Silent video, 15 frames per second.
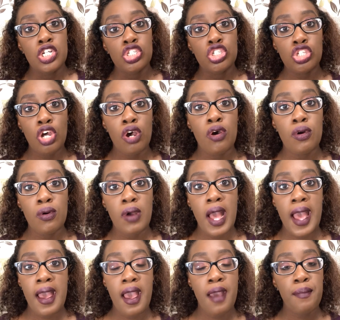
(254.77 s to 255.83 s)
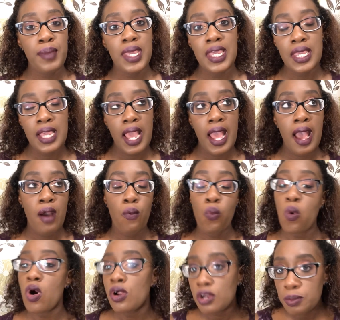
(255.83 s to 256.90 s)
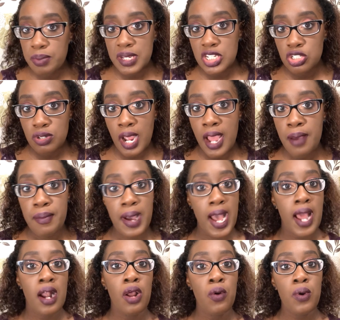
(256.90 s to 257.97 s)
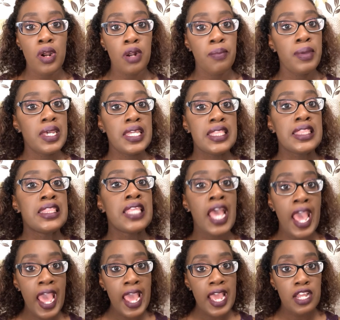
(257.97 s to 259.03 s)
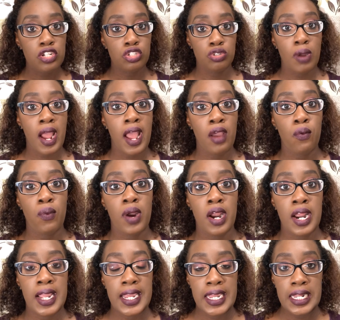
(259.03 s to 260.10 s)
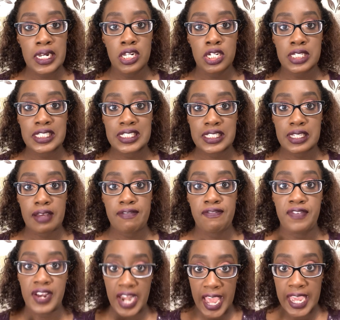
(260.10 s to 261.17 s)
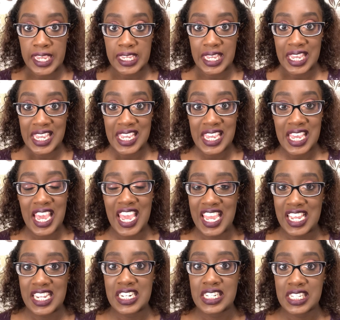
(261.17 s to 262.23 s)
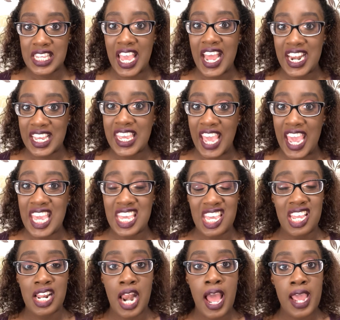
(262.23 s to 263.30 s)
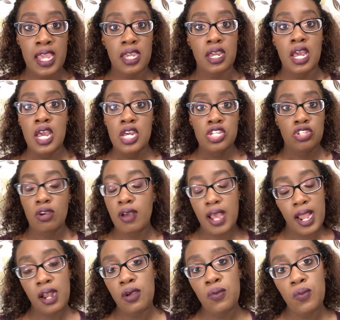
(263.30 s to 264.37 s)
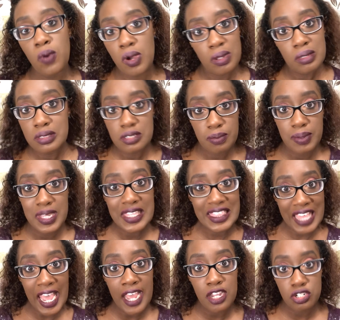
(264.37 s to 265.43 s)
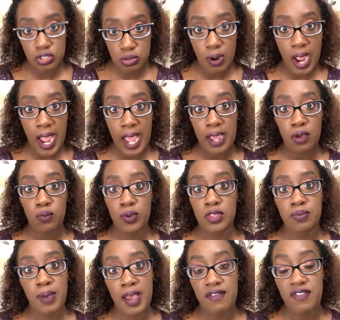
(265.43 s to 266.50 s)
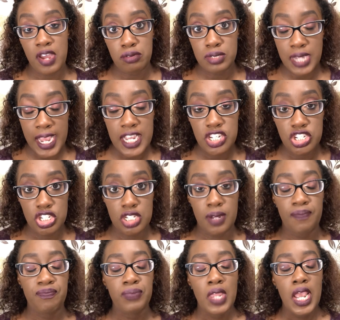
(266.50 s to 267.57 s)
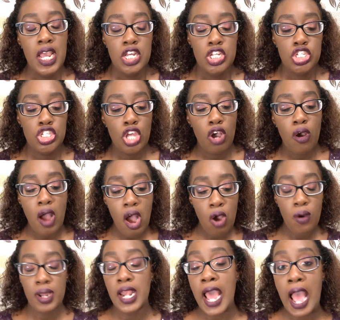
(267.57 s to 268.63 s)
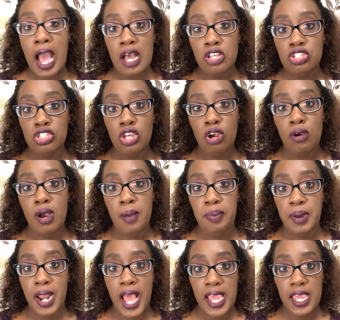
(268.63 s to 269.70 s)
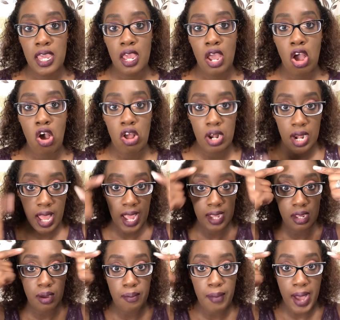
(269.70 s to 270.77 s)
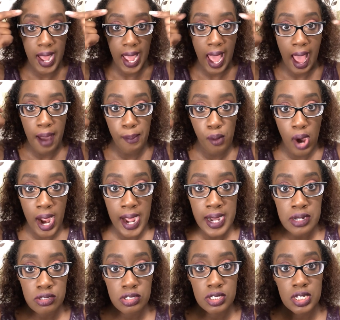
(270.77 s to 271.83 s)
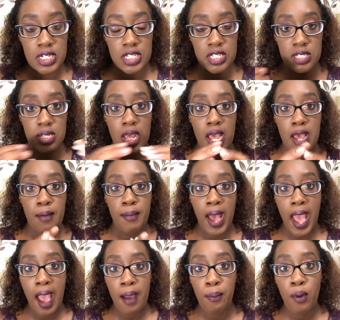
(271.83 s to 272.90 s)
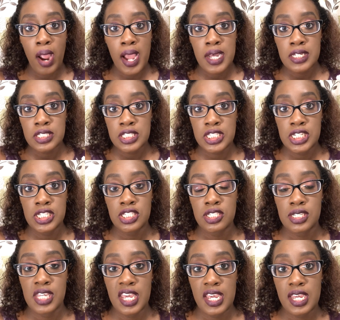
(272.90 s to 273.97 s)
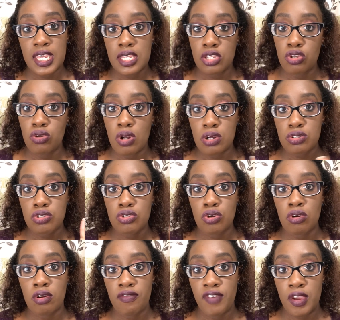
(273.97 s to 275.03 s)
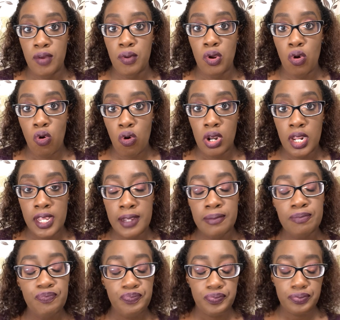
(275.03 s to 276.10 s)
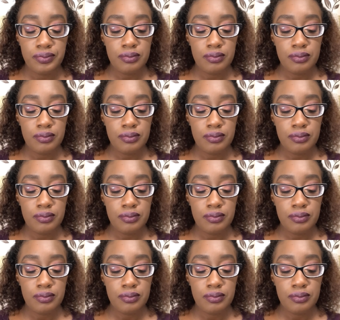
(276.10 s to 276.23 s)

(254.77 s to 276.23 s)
So I mean, I want to be dry, but I don't want to be that dry where it looks flaky and kind of cakey like. So I don't want to be that dry with my foundation. So, oh, and I also apply it on like my eyebrows, because my eyebrows tend to get, sort of very oily.